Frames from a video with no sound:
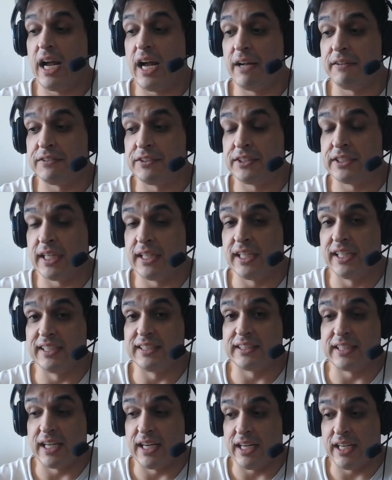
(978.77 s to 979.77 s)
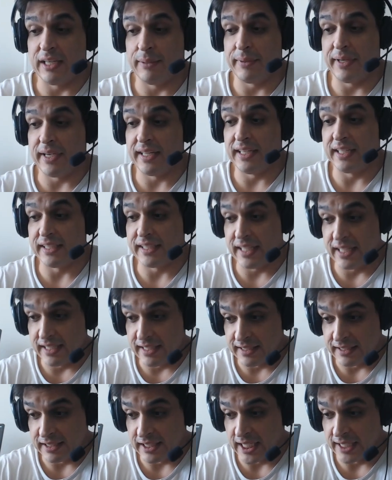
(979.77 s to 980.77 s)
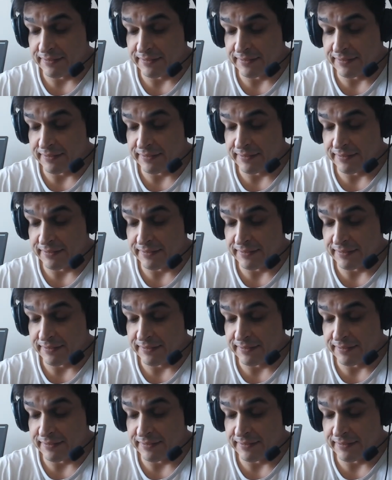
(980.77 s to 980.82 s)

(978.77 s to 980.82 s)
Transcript: I've said it time and again.